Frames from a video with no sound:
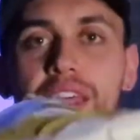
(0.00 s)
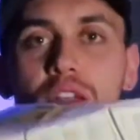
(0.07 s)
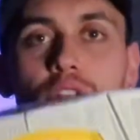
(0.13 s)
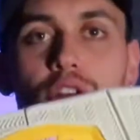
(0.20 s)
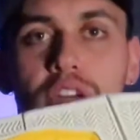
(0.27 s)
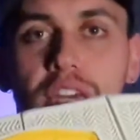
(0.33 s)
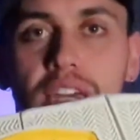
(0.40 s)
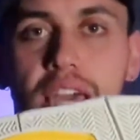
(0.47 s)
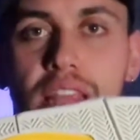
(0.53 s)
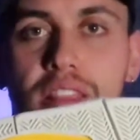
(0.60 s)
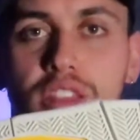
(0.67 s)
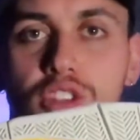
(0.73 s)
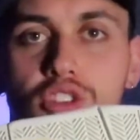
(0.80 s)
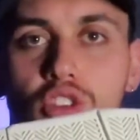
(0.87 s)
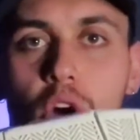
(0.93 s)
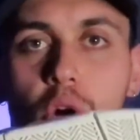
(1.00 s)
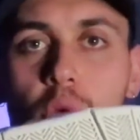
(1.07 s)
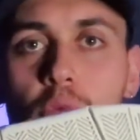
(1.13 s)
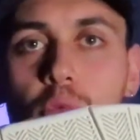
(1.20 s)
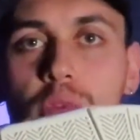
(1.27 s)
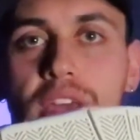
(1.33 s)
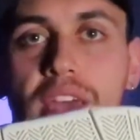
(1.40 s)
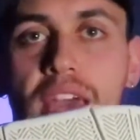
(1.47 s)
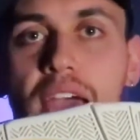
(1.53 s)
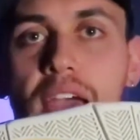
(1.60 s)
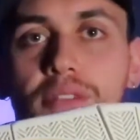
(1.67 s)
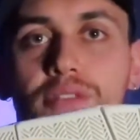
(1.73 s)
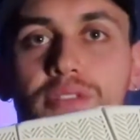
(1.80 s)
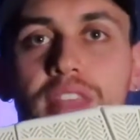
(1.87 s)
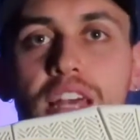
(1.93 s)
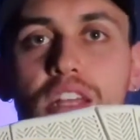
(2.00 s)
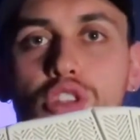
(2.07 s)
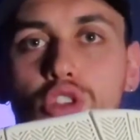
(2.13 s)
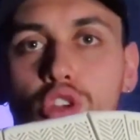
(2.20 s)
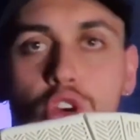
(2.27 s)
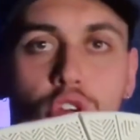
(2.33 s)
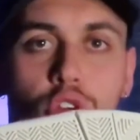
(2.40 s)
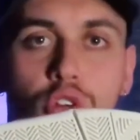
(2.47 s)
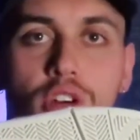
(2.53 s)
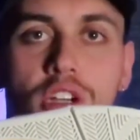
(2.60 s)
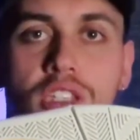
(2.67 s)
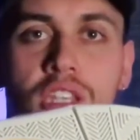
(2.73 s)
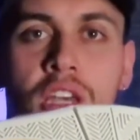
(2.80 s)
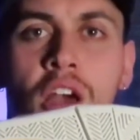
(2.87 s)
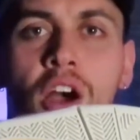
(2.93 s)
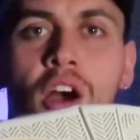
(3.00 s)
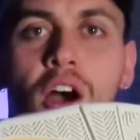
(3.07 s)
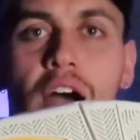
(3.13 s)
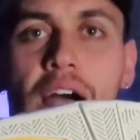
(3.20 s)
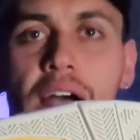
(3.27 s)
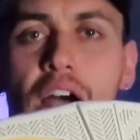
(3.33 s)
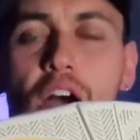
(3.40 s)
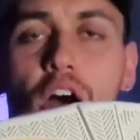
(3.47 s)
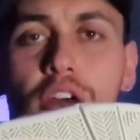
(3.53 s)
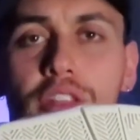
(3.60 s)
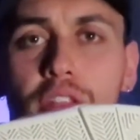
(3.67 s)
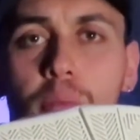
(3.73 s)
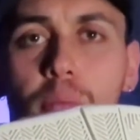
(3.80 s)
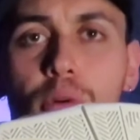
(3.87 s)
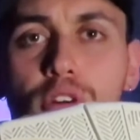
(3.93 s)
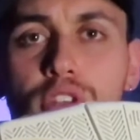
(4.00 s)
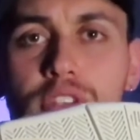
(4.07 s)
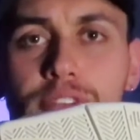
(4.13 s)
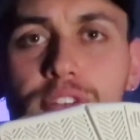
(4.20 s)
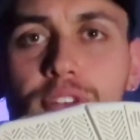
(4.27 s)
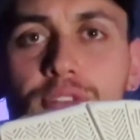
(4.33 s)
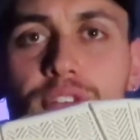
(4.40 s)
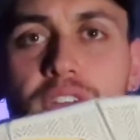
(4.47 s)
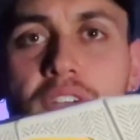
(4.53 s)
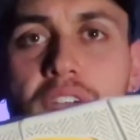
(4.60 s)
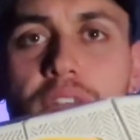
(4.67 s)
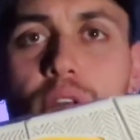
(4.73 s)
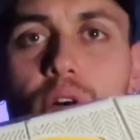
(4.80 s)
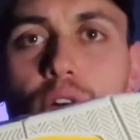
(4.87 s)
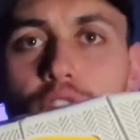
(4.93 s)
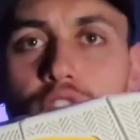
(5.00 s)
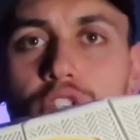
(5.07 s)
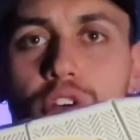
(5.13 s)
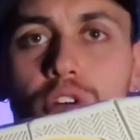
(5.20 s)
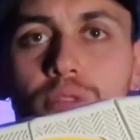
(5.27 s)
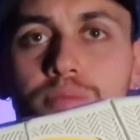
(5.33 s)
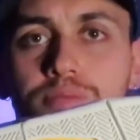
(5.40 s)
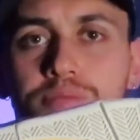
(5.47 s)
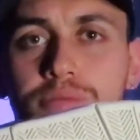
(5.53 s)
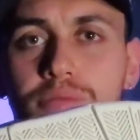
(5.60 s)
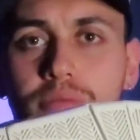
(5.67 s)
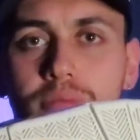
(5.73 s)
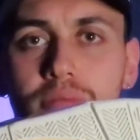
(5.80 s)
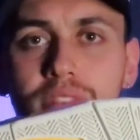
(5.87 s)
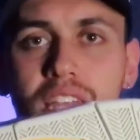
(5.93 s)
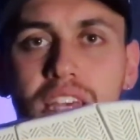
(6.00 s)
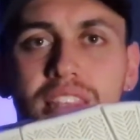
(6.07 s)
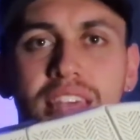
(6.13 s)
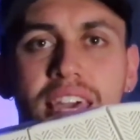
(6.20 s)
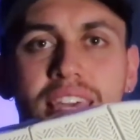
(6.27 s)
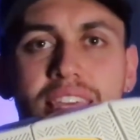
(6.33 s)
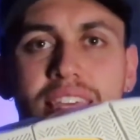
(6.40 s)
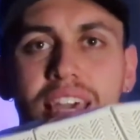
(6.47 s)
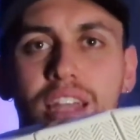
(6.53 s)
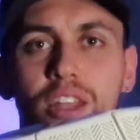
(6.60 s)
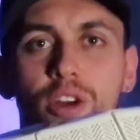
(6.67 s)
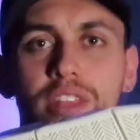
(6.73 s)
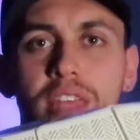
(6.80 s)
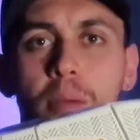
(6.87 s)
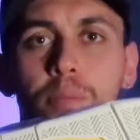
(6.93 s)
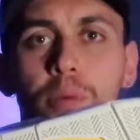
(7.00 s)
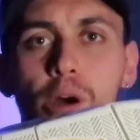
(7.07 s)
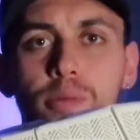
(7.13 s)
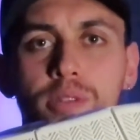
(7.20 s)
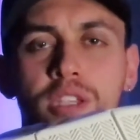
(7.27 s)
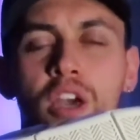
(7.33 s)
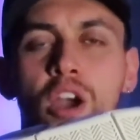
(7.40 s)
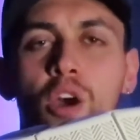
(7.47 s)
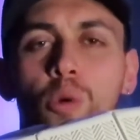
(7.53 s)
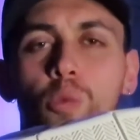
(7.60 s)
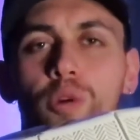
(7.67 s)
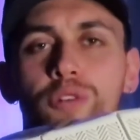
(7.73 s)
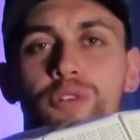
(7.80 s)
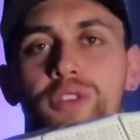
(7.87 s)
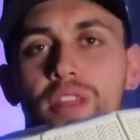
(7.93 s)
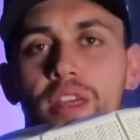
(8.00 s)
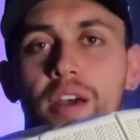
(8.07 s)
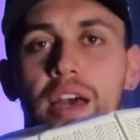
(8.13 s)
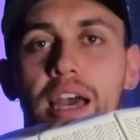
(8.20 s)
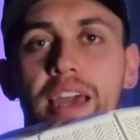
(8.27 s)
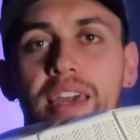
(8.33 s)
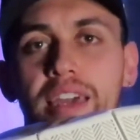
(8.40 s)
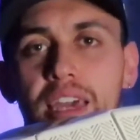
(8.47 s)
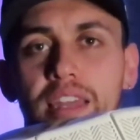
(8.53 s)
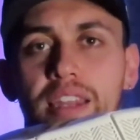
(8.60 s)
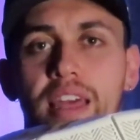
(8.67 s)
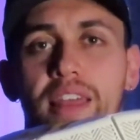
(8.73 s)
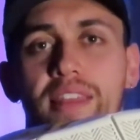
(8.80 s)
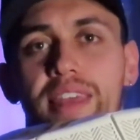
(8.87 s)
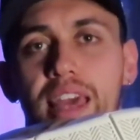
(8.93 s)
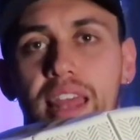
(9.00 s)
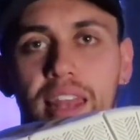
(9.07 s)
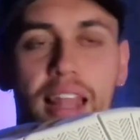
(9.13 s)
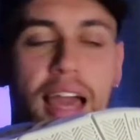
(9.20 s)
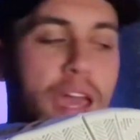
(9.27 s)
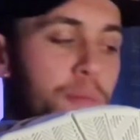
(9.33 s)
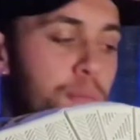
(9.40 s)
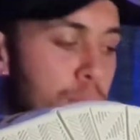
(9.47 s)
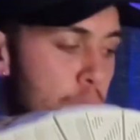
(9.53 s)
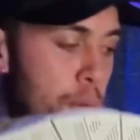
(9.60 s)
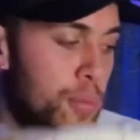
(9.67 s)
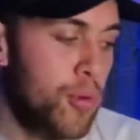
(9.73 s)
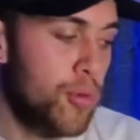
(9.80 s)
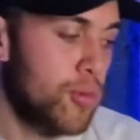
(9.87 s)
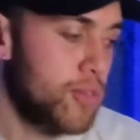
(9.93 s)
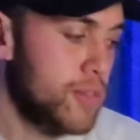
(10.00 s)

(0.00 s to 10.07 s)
then looking at the sole, we have that turquoise on the balls of your feet, and also that yellow that pops with, again, that light purple.